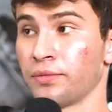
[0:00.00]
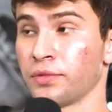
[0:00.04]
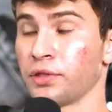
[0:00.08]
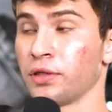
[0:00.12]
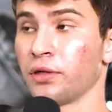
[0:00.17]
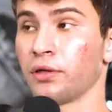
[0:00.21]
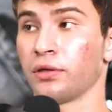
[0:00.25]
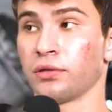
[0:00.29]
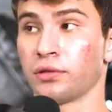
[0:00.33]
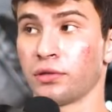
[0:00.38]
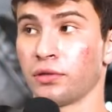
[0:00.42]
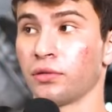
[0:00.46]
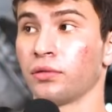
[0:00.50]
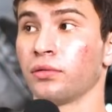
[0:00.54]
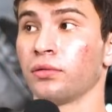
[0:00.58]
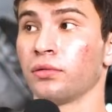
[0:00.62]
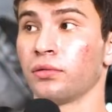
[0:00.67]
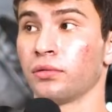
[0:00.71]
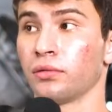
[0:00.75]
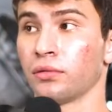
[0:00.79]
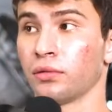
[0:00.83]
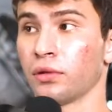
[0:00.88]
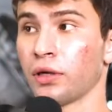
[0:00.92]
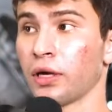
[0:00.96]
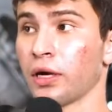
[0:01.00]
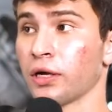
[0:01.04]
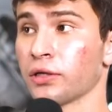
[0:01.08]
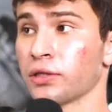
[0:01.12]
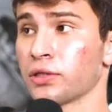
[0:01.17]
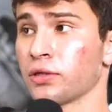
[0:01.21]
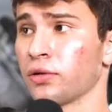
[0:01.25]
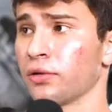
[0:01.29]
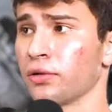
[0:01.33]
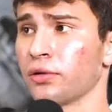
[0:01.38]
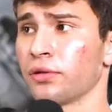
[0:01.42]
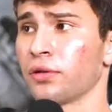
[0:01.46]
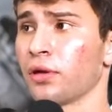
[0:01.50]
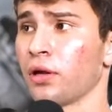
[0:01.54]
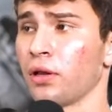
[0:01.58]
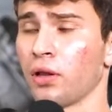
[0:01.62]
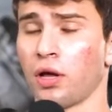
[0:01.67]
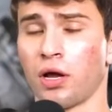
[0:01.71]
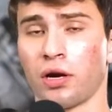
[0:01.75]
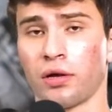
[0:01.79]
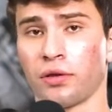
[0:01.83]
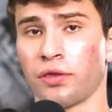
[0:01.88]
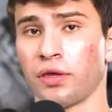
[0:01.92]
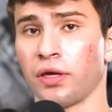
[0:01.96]
MT82. Yeah. So a
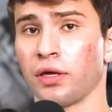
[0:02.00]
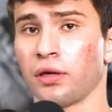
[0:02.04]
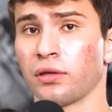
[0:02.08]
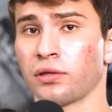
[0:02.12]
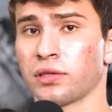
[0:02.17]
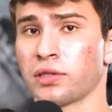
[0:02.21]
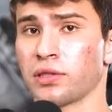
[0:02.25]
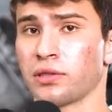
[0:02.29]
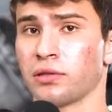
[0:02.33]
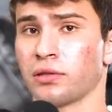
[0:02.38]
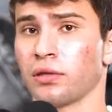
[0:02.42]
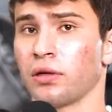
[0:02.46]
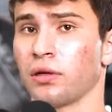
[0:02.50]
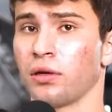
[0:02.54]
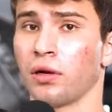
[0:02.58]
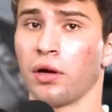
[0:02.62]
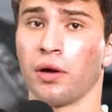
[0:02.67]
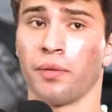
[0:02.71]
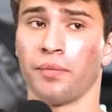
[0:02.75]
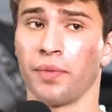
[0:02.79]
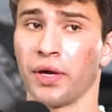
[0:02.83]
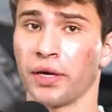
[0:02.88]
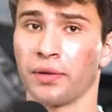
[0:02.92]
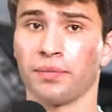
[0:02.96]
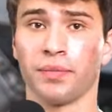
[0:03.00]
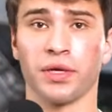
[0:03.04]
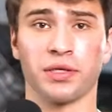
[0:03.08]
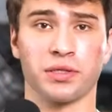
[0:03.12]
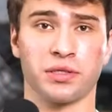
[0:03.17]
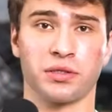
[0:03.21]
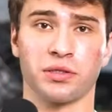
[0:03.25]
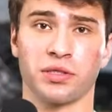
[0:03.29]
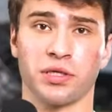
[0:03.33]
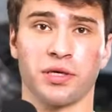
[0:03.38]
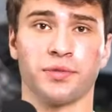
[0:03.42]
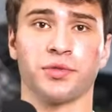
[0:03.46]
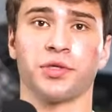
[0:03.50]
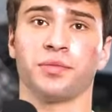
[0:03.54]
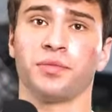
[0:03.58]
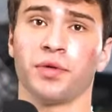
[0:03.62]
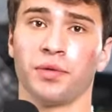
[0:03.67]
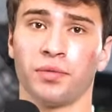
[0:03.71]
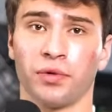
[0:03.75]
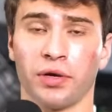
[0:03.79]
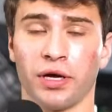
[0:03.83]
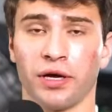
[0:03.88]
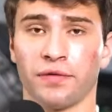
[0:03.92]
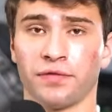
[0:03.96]
lot of things, a big misconception
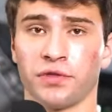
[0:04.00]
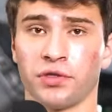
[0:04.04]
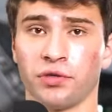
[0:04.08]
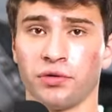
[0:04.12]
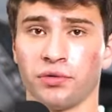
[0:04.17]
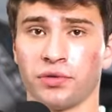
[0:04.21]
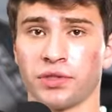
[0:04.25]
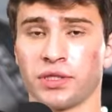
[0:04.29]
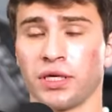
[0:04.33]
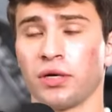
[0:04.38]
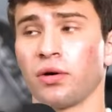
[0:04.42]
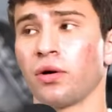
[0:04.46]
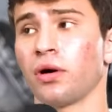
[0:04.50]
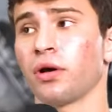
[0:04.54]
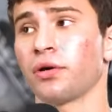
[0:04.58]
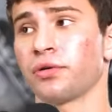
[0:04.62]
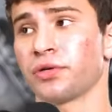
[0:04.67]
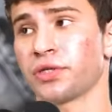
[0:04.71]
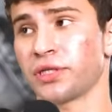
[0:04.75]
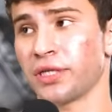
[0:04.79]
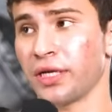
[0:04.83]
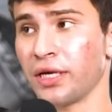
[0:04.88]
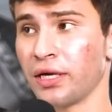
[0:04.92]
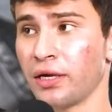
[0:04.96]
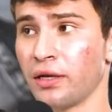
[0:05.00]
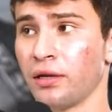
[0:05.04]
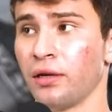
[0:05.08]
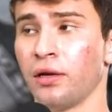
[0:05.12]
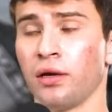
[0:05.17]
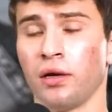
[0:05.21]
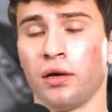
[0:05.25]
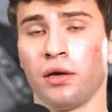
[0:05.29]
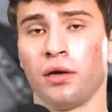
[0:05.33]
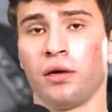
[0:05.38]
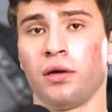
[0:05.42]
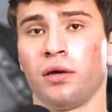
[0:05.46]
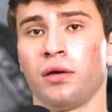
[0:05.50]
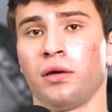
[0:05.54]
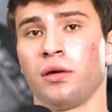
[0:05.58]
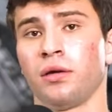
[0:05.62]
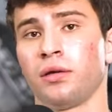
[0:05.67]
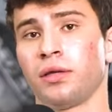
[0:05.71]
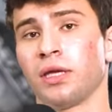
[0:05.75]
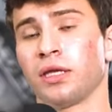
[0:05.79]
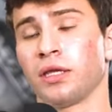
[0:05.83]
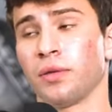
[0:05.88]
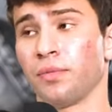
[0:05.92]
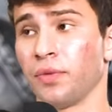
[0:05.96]
people have too is they don't understand
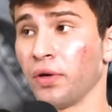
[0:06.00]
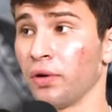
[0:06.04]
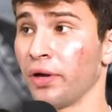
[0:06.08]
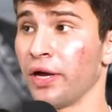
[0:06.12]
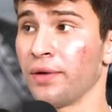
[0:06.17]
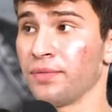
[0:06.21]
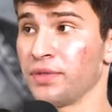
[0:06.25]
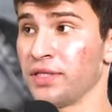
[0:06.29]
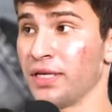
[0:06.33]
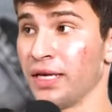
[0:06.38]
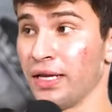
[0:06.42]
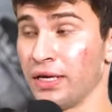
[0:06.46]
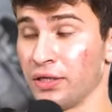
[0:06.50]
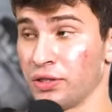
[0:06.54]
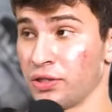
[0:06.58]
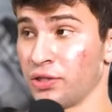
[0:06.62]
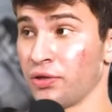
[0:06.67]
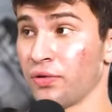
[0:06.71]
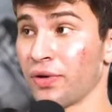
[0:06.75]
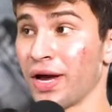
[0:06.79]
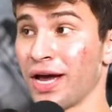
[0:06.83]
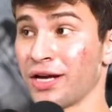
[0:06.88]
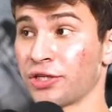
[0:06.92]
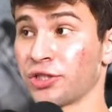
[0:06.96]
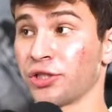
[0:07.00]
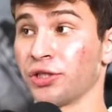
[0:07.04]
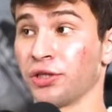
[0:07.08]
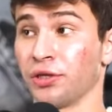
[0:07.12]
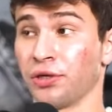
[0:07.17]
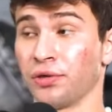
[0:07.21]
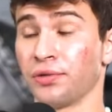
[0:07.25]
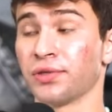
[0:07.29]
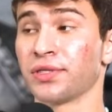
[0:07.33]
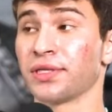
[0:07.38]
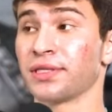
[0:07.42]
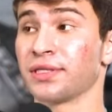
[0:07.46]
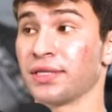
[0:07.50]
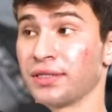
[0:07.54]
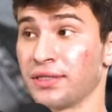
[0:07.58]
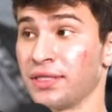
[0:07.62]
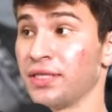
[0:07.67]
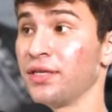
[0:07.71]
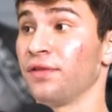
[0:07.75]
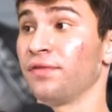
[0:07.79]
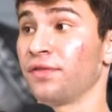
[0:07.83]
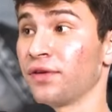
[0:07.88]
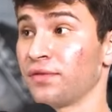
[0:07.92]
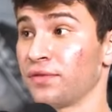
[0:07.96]
that the Bill MT82 actually uses a
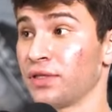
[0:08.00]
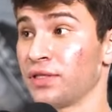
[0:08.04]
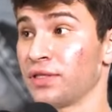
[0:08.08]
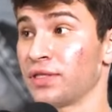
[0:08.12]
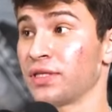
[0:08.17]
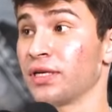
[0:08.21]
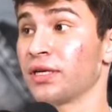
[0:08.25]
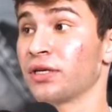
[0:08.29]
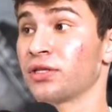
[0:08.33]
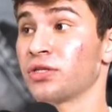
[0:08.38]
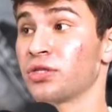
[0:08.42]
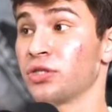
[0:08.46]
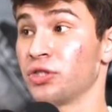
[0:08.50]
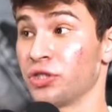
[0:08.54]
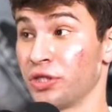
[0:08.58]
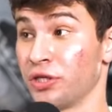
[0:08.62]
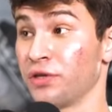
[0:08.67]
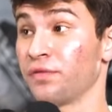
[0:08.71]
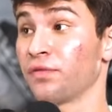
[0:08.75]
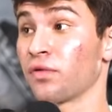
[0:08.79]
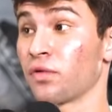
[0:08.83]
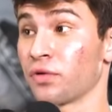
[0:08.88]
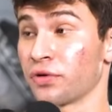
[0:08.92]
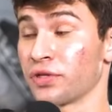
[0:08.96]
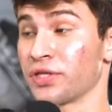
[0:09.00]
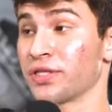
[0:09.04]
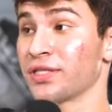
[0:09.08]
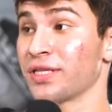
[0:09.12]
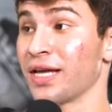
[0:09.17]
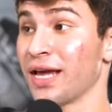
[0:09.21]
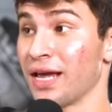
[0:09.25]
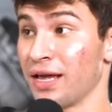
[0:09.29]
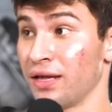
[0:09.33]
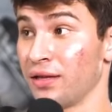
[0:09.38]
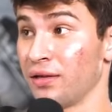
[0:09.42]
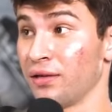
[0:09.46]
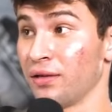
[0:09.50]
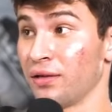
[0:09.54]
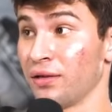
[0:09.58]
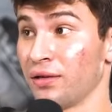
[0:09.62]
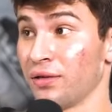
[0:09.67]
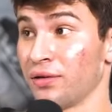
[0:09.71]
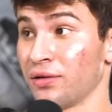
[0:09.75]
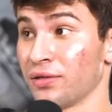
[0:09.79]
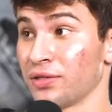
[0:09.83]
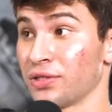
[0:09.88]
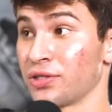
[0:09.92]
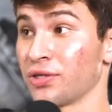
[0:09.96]
T56 G4 set.
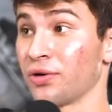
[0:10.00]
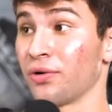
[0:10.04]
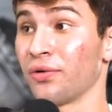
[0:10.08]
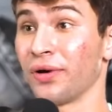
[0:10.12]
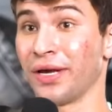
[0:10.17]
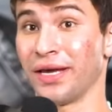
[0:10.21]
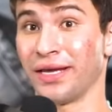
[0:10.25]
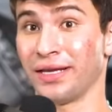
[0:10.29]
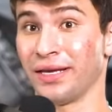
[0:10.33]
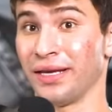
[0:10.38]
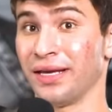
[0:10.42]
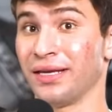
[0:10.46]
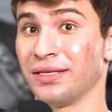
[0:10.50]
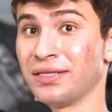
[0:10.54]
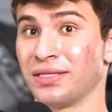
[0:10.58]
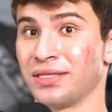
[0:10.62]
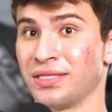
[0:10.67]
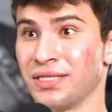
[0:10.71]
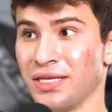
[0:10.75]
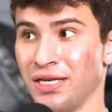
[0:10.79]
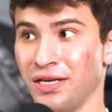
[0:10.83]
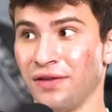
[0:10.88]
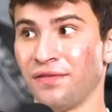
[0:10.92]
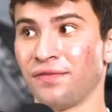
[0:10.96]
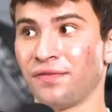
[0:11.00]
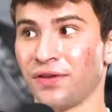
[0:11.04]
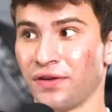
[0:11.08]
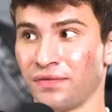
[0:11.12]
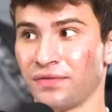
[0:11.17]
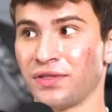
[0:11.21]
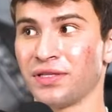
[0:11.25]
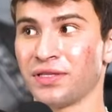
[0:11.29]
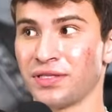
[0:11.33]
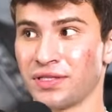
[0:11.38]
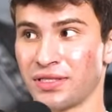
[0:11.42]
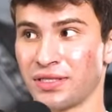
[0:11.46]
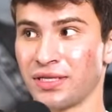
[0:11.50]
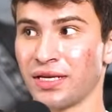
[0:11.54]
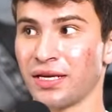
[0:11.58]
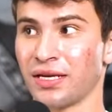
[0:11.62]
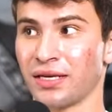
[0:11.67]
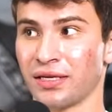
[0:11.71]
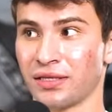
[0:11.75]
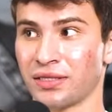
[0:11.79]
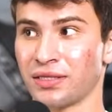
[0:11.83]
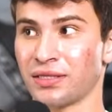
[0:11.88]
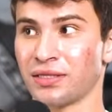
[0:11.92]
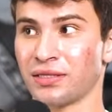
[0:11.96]
So it is
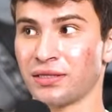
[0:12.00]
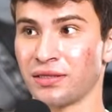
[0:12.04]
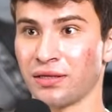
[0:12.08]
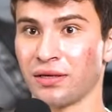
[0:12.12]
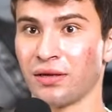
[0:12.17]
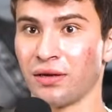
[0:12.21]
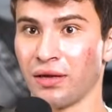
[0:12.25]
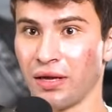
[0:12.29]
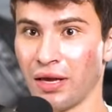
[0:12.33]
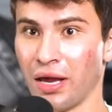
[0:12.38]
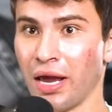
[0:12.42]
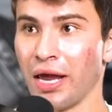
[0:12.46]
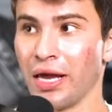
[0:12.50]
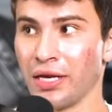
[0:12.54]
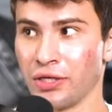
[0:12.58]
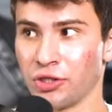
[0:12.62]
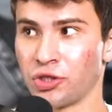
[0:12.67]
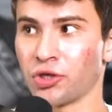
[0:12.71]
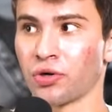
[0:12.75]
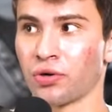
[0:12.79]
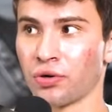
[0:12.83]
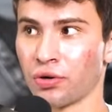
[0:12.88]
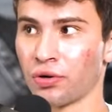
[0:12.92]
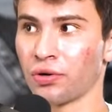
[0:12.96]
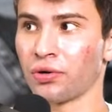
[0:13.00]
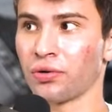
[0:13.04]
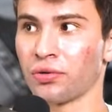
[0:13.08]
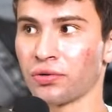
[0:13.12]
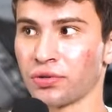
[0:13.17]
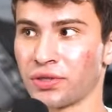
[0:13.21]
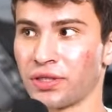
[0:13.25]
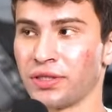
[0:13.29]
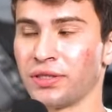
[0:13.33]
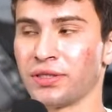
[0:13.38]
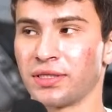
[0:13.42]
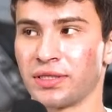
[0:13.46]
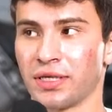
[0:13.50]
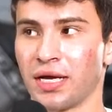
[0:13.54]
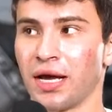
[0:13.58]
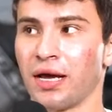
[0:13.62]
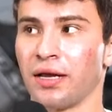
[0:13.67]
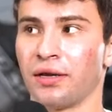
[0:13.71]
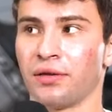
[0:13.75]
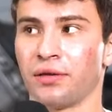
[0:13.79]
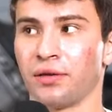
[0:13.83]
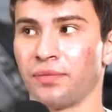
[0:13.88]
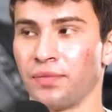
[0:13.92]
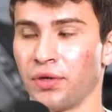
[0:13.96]
T56 internals
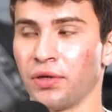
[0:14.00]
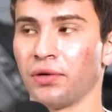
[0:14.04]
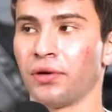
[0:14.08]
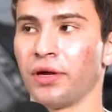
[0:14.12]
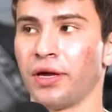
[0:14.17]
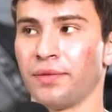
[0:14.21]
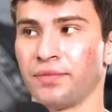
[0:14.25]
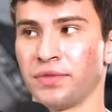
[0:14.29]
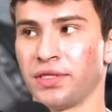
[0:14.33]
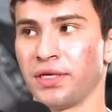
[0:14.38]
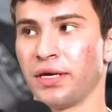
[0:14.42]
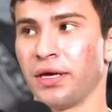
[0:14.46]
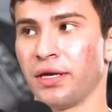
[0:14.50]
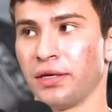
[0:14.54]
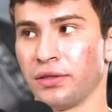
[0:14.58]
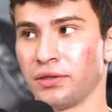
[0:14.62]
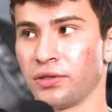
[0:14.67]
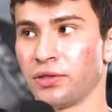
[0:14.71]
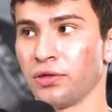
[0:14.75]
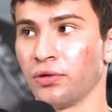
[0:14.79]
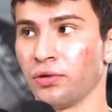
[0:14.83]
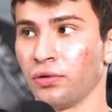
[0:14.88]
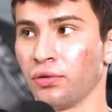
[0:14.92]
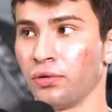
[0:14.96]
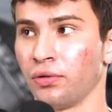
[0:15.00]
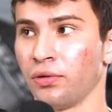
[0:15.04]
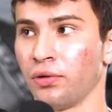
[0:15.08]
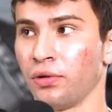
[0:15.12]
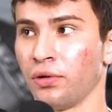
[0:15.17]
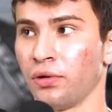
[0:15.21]
inside of the Bill MT82.